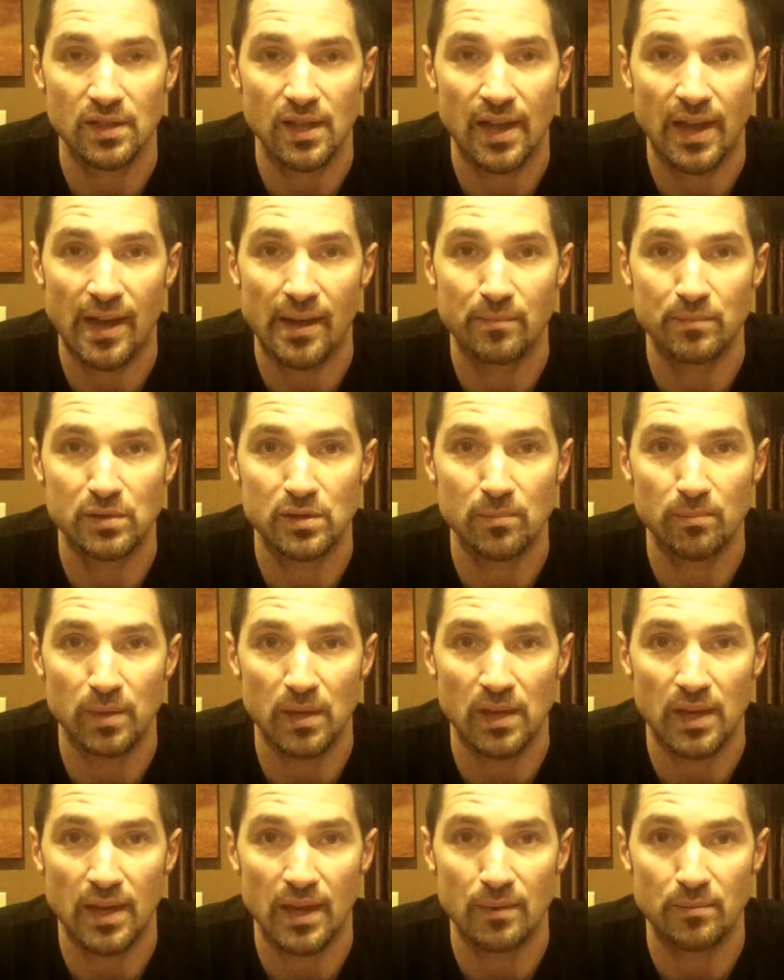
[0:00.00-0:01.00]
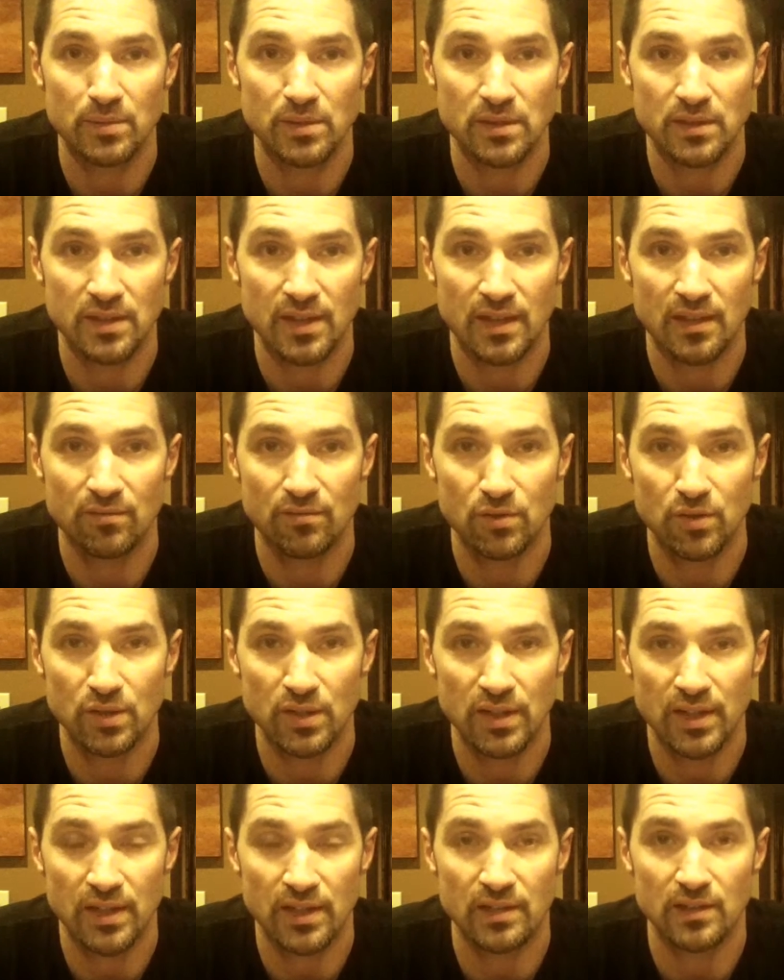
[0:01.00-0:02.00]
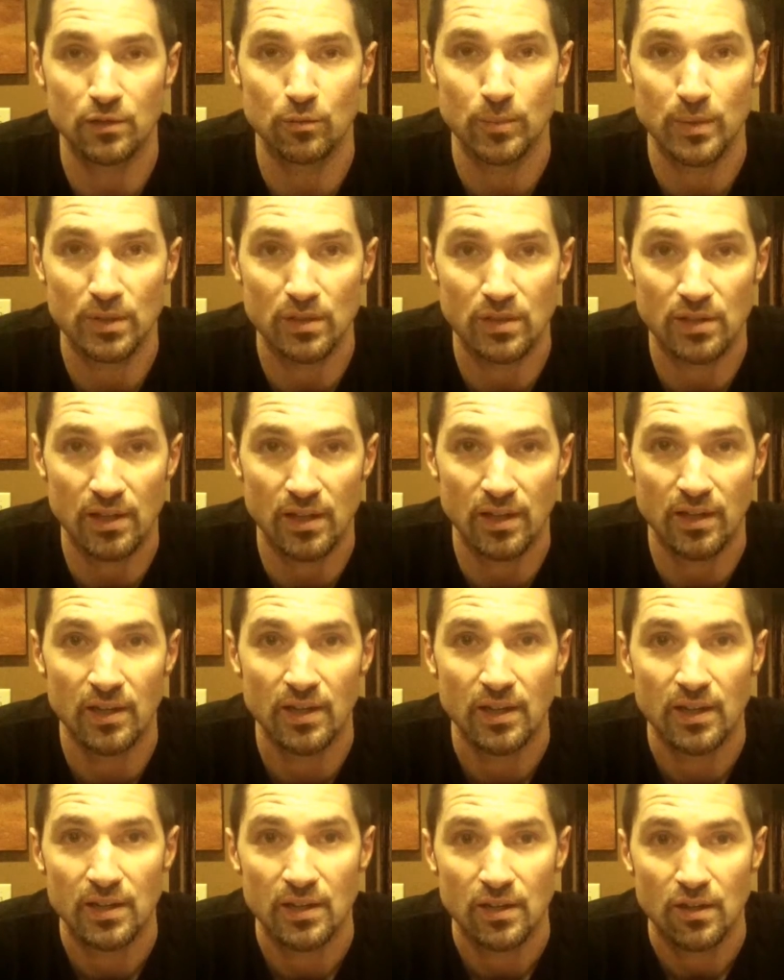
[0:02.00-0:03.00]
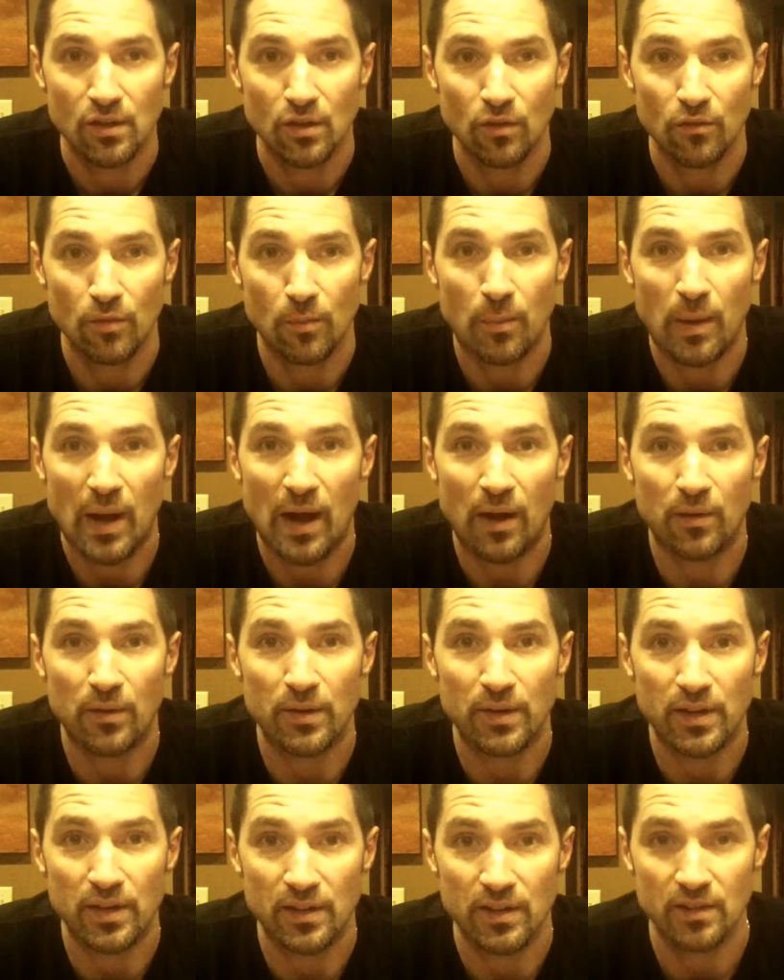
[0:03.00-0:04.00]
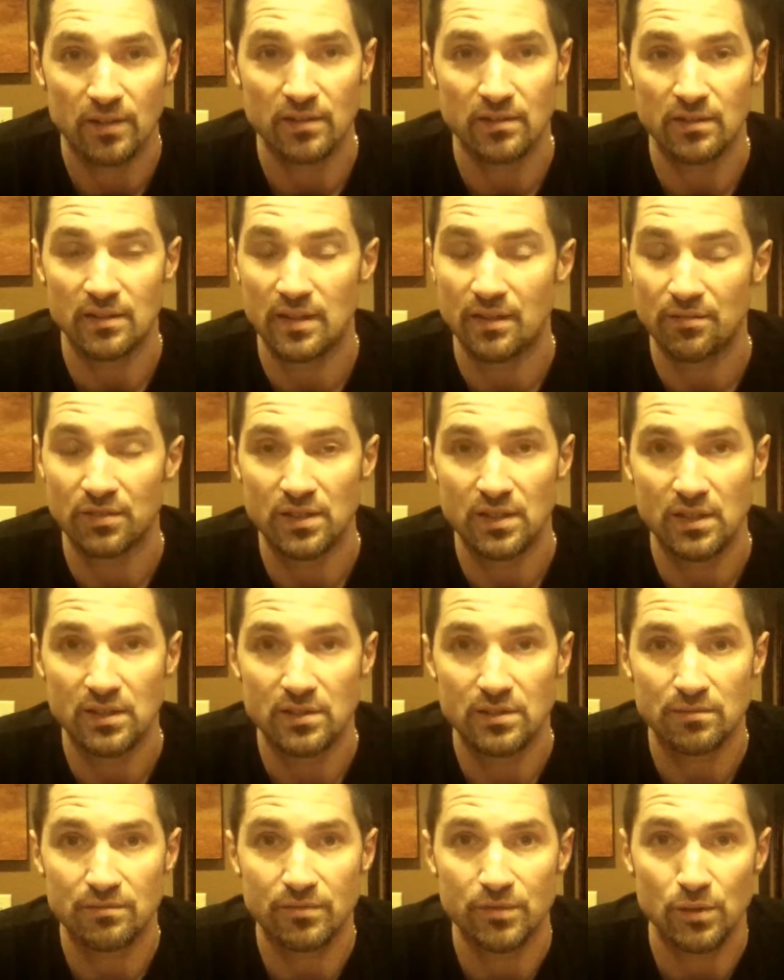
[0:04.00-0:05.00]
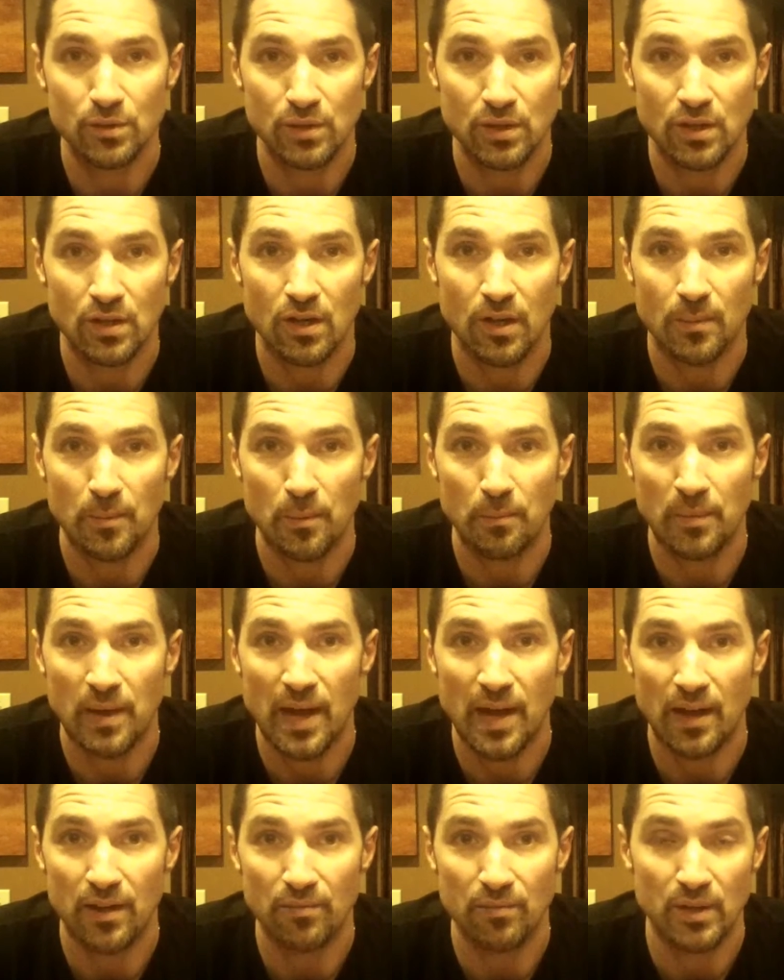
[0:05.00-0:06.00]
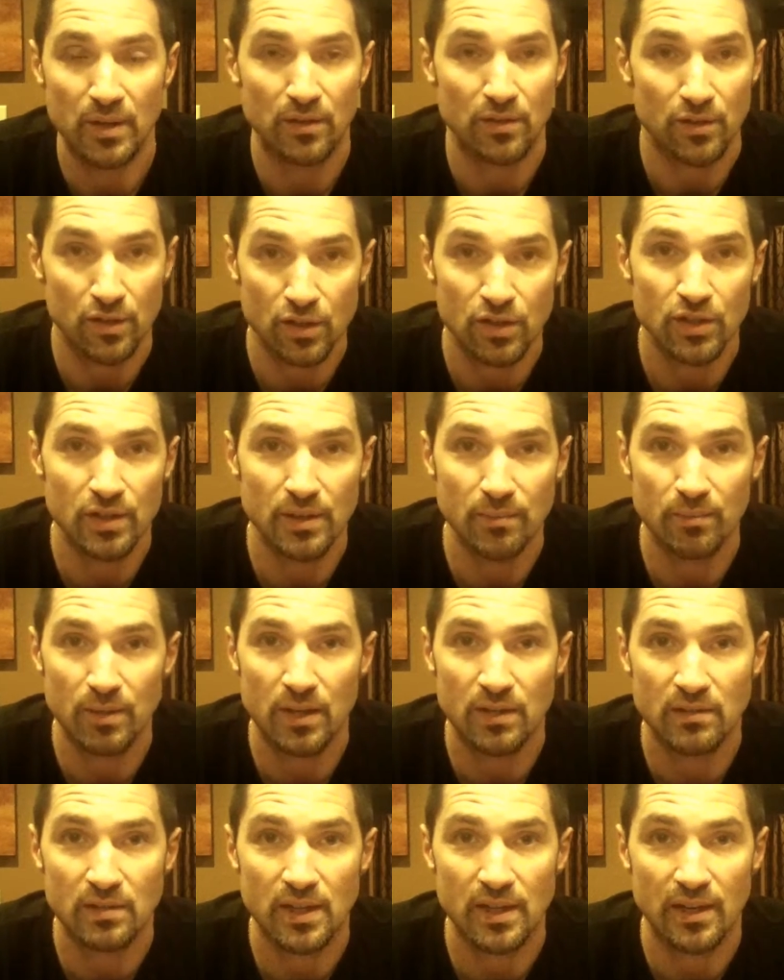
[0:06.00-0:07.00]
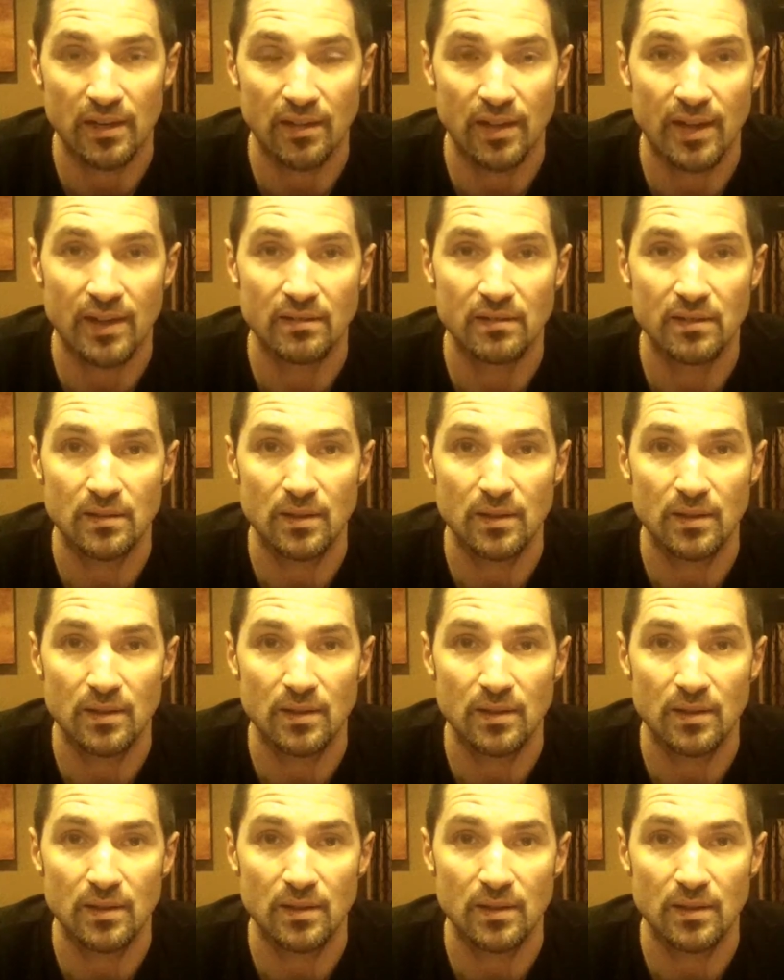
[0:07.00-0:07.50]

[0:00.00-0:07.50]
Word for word: cabs, the big cabs in California get a little bit uh, overpowering, and you definitely need some food to calm them down. I mean, they're good. I'm not getting that.